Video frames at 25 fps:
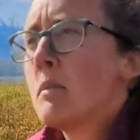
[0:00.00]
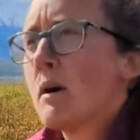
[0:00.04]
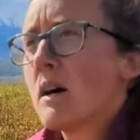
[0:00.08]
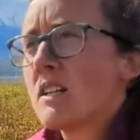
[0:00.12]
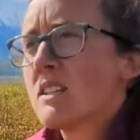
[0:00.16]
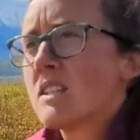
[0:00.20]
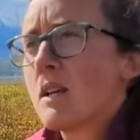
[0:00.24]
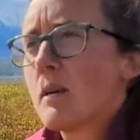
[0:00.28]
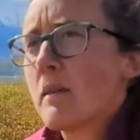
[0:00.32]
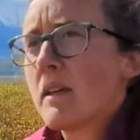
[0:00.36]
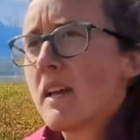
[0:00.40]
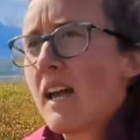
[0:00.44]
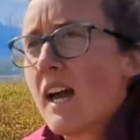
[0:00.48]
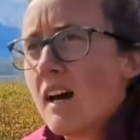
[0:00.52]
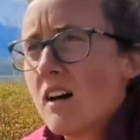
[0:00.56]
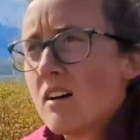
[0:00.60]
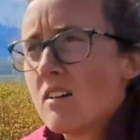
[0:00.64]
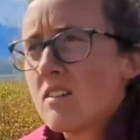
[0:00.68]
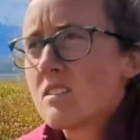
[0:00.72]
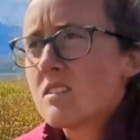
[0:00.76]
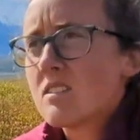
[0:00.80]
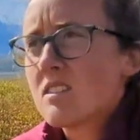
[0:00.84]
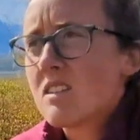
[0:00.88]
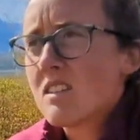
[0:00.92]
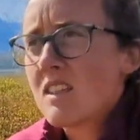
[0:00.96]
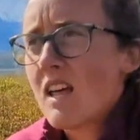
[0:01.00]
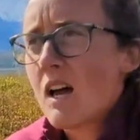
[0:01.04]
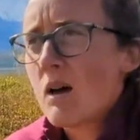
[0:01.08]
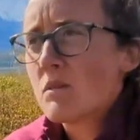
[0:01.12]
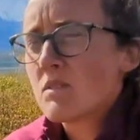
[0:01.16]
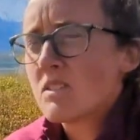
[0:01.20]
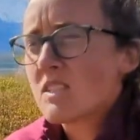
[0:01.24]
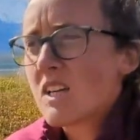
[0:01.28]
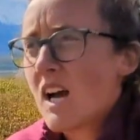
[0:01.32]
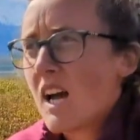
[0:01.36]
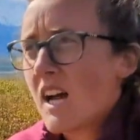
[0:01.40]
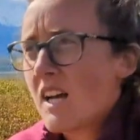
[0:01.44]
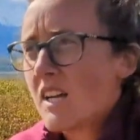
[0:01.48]
But something else that
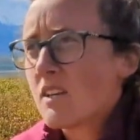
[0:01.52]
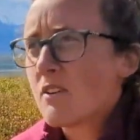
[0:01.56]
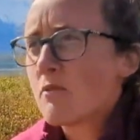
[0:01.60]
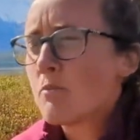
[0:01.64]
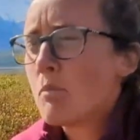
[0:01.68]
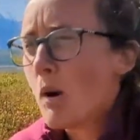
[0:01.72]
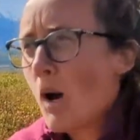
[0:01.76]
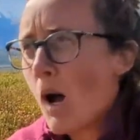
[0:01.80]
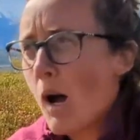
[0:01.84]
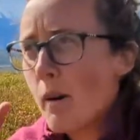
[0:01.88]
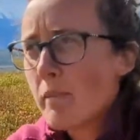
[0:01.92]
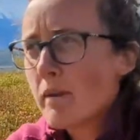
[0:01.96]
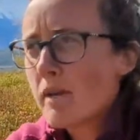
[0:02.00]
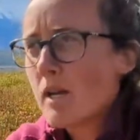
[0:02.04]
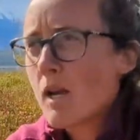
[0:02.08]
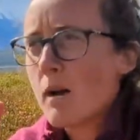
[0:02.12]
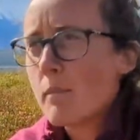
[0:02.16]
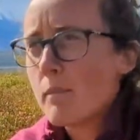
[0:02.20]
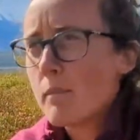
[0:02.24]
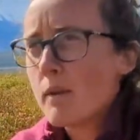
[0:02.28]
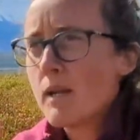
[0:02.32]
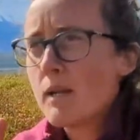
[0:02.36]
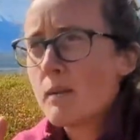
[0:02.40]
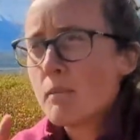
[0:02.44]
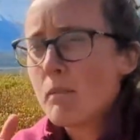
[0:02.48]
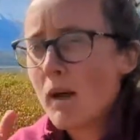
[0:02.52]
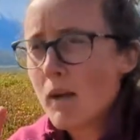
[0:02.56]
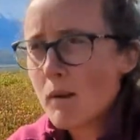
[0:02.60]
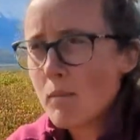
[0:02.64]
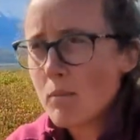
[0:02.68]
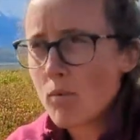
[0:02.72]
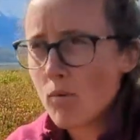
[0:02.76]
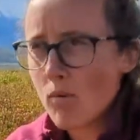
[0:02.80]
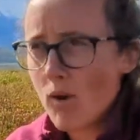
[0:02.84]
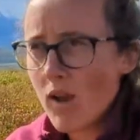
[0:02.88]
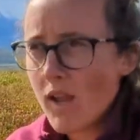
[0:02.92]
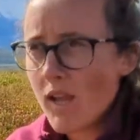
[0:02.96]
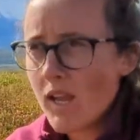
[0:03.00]
was kind of popping up in my
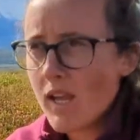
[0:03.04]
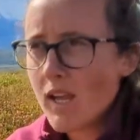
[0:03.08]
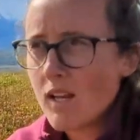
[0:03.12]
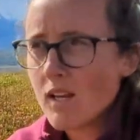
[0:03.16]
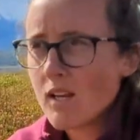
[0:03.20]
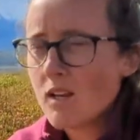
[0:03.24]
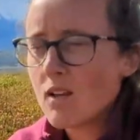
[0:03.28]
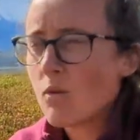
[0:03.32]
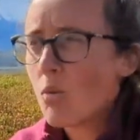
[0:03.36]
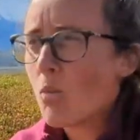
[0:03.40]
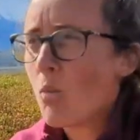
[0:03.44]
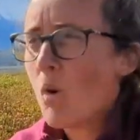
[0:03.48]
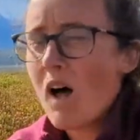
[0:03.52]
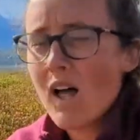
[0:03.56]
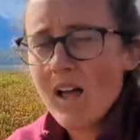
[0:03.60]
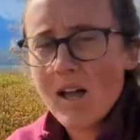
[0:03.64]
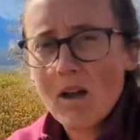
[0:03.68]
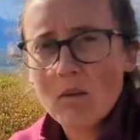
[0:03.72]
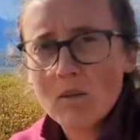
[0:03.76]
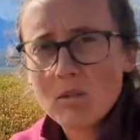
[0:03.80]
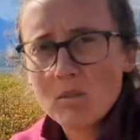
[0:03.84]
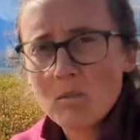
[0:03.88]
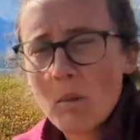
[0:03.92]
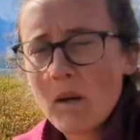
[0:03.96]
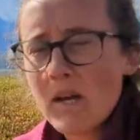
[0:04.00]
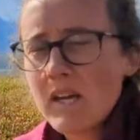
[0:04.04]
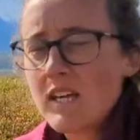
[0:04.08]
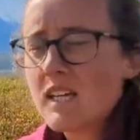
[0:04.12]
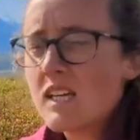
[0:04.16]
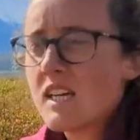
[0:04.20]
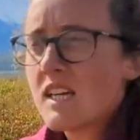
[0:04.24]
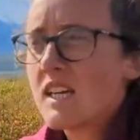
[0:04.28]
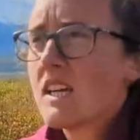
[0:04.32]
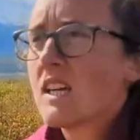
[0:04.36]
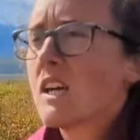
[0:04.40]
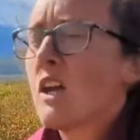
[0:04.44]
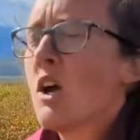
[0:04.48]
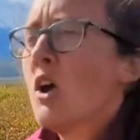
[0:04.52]
brain while I was
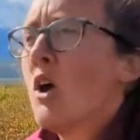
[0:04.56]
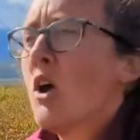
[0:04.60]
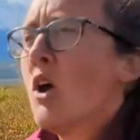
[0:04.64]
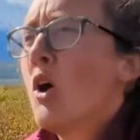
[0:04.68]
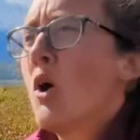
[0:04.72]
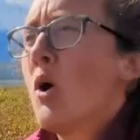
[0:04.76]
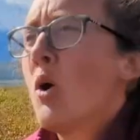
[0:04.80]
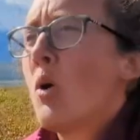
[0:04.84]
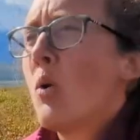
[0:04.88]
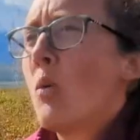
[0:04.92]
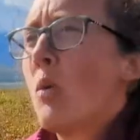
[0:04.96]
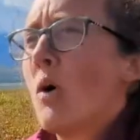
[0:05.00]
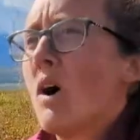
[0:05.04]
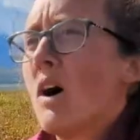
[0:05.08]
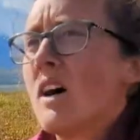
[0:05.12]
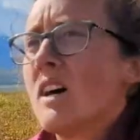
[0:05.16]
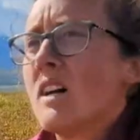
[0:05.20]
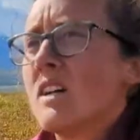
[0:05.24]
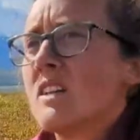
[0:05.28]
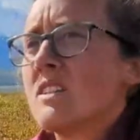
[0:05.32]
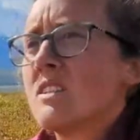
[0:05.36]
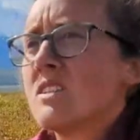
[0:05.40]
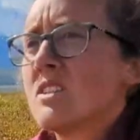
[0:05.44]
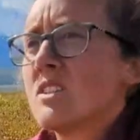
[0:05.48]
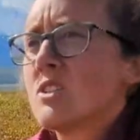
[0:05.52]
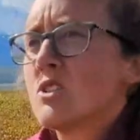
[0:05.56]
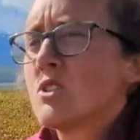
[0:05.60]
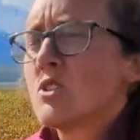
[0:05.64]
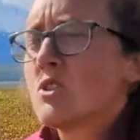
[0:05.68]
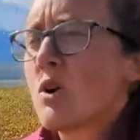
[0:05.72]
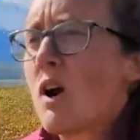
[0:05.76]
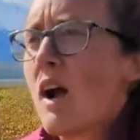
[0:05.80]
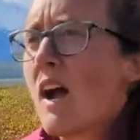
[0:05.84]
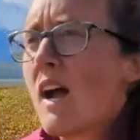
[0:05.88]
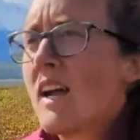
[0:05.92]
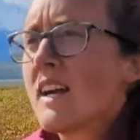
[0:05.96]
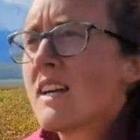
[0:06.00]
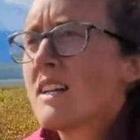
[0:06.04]
biking was
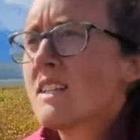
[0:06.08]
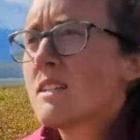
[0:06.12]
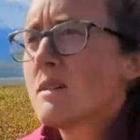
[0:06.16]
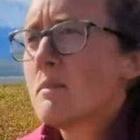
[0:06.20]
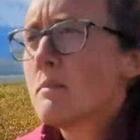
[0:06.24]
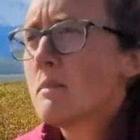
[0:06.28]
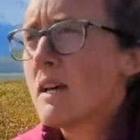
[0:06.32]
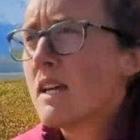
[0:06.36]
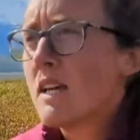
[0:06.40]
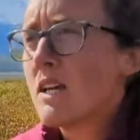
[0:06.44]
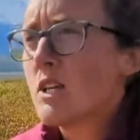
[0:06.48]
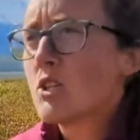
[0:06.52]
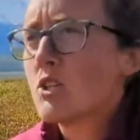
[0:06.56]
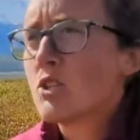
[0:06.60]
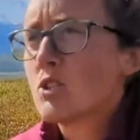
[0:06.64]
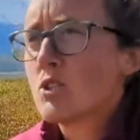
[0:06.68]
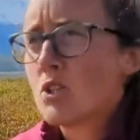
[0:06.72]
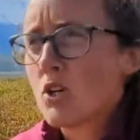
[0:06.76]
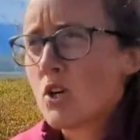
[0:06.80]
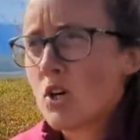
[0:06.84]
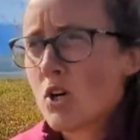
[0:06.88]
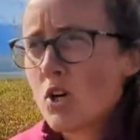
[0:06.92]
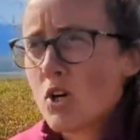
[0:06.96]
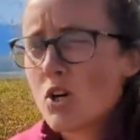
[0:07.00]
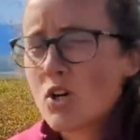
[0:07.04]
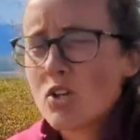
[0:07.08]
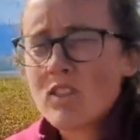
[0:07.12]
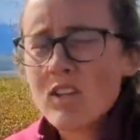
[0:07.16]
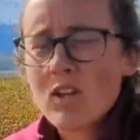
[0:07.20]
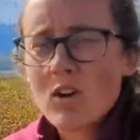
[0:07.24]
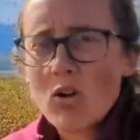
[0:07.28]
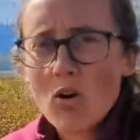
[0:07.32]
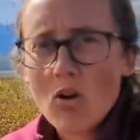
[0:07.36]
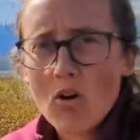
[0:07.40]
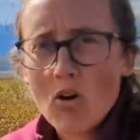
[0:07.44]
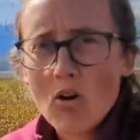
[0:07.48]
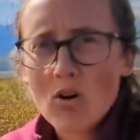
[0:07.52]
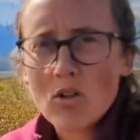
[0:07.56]
trying to make sure
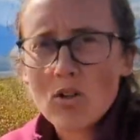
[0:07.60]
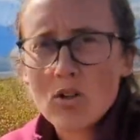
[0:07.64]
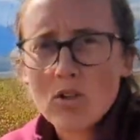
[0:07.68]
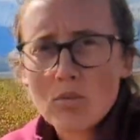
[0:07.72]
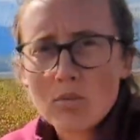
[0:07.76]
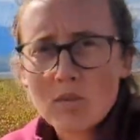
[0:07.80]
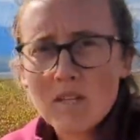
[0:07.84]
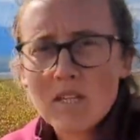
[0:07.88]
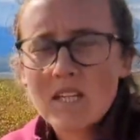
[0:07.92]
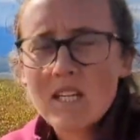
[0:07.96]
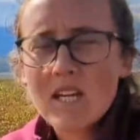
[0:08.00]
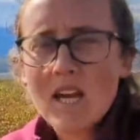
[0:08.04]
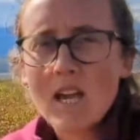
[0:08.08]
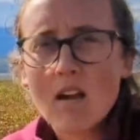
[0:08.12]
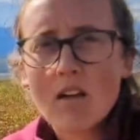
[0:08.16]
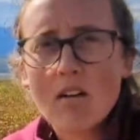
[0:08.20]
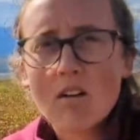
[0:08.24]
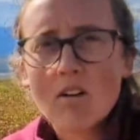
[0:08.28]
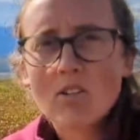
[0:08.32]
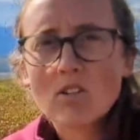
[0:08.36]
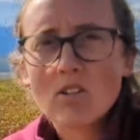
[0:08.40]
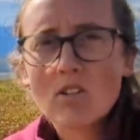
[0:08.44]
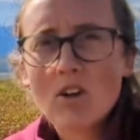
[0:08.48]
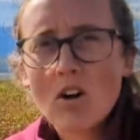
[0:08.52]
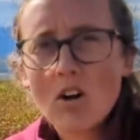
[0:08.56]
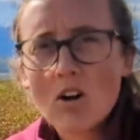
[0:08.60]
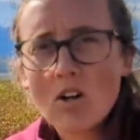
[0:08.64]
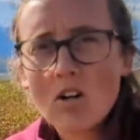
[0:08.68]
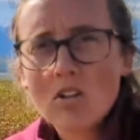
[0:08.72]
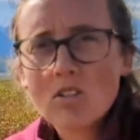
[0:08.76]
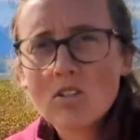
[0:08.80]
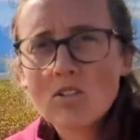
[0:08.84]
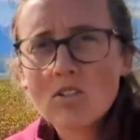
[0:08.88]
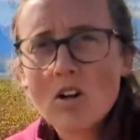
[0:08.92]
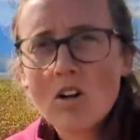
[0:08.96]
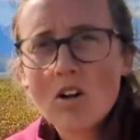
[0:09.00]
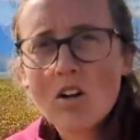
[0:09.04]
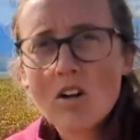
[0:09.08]
that all 3 character
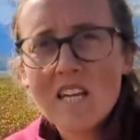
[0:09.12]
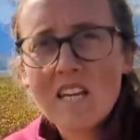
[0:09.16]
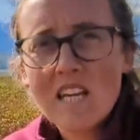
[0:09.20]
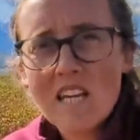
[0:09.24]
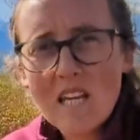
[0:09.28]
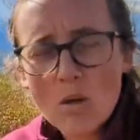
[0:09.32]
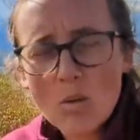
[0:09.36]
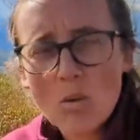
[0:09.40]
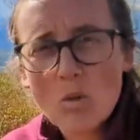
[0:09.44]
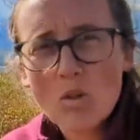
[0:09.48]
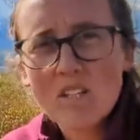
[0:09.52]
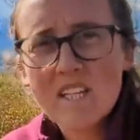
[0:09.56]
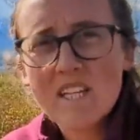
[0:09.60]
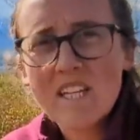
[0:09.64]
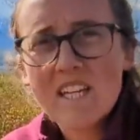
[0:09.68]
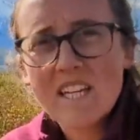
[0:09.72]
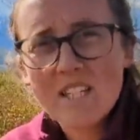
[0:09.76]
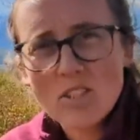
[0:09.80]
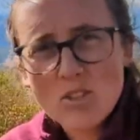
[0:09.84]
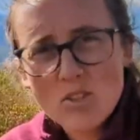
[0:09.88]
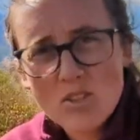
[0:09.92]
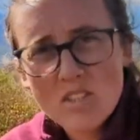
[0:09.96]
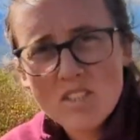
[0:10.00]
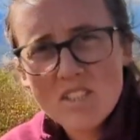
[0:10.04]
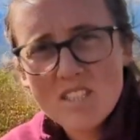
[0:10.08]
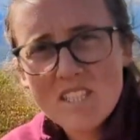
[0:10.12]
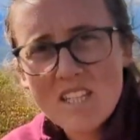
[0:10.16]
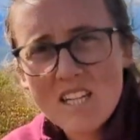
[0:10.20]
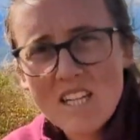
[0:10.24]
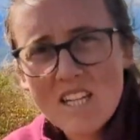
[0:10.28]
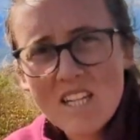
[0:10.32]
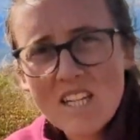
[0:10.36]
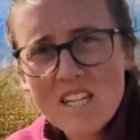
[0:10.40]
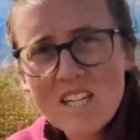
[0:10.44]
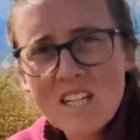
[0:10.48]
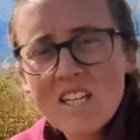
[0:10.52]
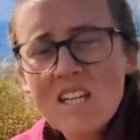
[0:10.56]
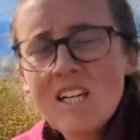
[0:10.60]
arcs are equally
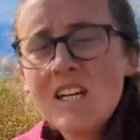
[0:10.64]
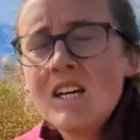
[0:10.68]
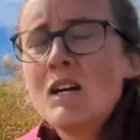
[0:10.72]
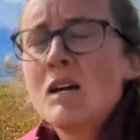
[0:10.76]
interesting,